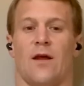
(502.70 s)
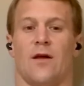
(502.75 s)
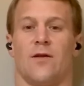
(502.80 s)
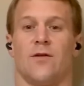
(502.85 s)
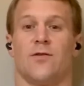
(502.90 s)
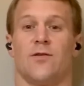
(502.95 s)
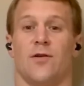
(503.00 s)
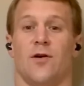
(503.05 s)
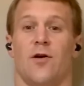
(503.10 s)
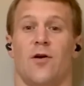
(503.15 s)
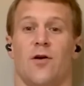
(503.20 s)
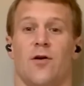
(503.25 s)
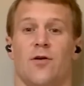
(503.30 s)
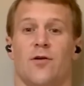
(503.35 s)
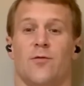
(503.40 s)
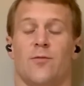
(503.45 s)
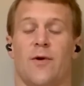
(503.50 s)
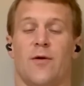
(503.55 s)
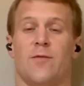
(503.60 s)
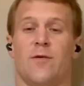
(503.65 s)
Is it
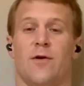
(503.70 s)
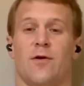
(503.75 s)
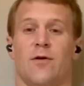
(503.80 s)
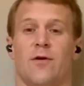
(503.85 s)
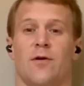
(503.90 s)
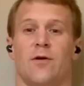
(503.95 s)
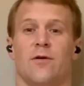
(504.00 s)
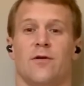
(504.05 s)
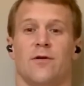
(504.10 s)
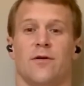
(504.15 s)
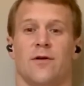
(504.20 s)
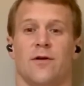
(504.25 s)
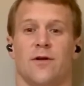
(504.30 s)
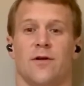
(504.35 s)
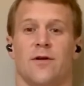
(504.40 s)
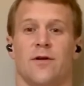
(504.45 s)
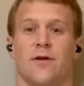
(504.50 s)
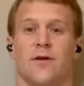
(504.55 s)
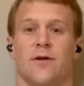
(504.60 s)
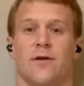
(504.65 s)
harder? It might be harder to get
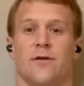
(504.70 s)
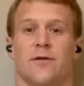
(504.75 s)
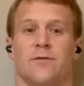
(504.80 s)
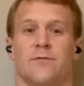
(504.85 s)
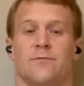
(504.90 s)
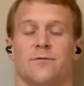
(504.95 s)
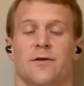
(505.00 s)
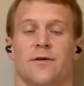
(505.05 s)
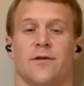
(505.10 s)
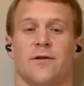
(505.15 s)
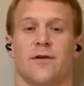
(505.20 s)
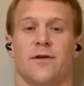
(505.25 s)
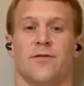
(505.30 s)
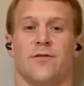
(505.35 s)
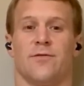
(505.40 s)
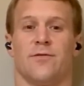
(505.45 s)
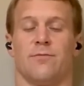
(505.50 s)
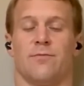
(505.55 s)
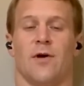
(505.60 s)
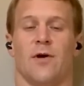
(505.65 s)
in here, in
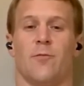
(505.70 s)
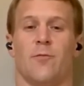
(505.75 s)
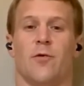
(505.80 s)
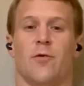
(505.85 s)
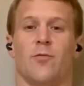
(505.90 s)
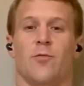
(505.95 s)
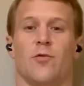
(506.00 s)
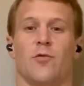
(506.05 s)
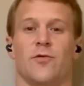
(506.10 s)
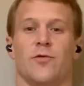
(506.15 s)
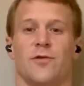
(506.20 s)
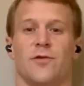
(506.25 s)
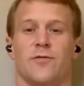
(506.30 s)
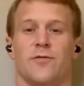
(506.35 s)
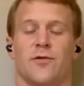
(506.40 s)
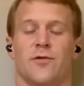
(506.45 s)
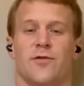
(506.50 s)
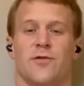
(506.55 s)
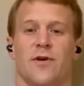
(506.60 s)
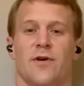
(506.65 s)
this upper portion of
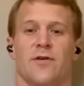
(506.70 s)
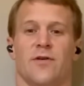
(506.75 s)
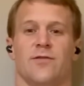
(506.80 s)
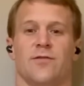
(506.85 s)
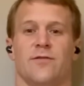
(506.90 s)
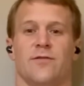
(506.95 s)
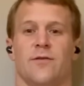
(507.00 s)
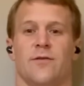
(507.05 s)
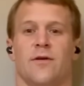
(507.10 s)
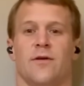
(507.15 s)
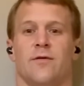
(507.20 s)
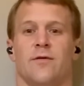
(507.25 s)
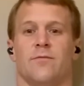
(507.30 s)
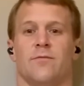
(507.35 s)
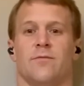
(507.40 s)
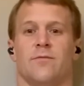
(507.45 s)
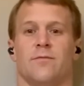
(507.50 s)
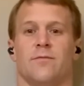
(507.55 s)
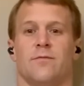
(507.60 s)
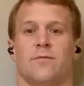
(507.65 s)
your chest.
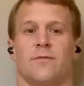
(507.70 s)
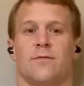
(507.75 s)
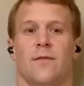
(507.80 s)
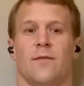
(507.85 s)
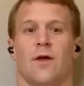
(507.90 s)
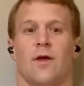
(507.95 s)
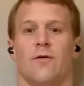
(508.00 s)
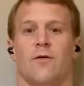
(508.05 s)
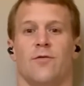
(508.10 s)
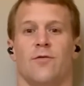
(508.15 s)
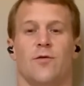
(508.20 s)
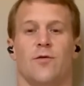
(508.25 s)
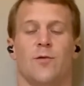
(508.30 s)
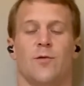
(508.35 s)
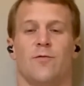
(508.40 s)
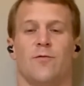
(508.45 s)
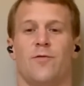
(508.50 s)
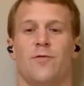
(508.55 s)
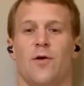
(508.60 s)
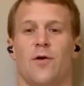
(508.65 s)
If you've
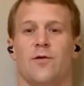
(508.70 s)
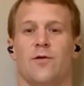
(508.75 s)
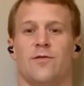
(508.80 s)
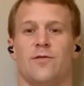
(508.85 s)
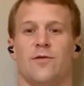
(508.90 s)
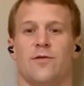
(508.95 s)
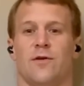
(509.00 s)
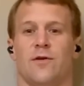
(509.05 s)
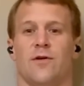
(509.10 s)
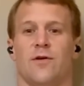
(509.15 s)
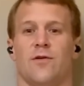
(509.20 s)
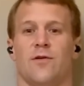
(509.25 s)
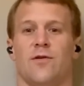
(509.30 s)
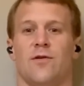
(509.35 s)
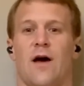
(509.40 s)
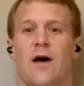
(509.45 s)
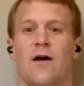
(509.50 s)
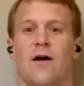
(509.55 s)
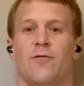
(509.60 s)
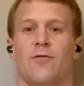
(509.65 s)
been focusing on
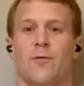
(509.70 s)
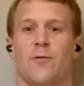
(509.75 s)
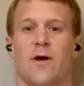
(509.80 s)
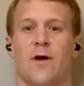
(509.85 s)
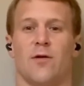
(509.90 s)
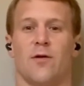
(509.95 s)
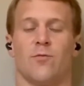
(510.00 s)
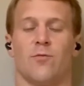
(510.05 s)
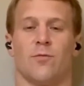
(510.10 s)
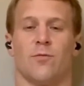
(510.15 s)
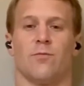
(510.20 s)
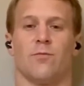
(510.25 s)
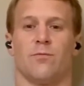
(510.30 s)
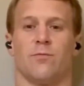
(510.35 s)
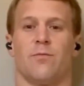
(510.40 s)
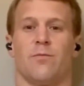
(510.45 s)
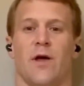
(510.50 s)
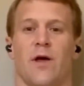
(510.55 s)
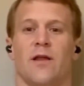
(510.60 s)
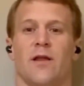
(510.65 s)
diaphragmatic
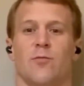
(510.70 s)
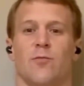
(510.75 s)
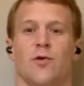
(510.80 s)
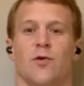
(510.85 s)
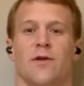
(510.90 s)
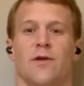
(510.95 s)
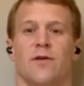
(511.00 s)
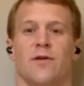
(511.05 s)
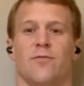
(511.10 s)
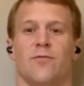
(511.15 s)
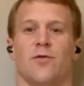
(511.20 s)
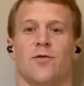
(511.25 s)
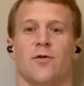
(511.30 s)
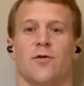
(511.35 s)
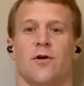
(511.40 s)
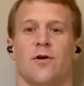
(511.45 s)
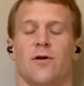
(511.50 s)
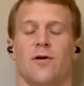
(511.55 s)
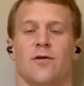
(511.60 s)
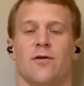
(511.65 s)
belly breathing for a
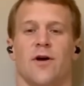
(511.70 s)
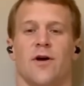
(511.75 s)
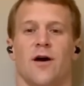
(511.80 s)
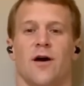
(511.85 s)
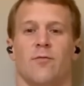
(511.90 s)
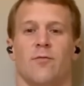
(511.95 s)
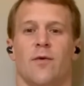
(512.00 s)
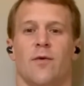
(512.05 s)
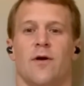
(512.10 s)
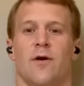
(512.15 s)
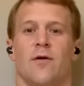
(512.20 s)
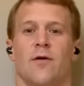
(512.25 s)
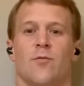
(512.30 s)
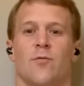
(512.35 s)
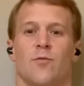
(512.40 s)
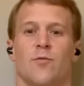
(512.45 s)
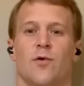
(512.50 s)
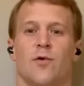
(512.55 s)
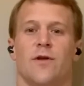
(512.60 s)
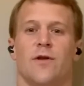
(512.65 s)
long time,
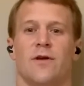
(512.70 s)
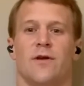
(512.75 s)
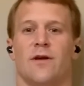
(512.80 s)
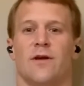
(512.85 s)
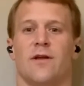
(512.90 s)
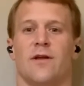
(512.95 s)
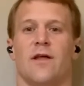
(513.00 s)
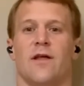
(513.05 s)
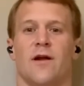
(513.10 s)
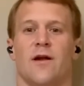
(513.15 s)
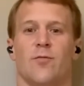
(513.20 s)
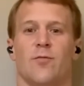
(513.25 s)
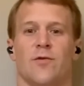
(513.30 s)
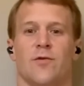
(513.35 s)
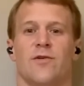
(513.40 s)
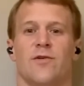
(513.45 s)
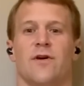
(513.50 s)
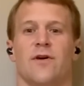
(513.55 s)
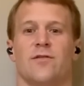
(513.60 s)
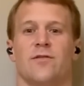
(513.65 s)
breathing into that upper
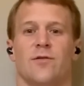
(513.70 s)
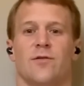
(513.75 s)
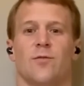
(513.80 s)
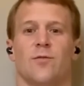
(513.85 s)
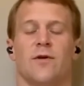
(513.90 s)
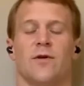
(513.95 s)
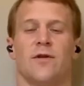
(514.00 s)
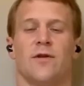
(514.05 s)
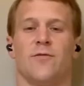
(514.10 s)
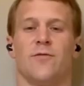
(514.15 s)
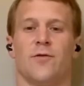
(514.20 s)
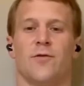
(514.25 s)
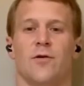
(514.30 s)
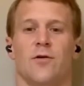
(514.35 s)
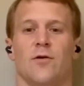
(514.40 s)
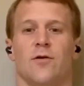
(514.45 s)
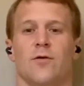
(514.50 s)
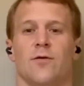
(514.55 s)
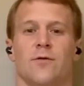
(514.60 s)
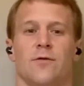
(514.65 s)
chest can be
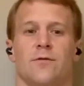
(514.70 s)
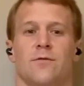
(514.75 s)
difficult.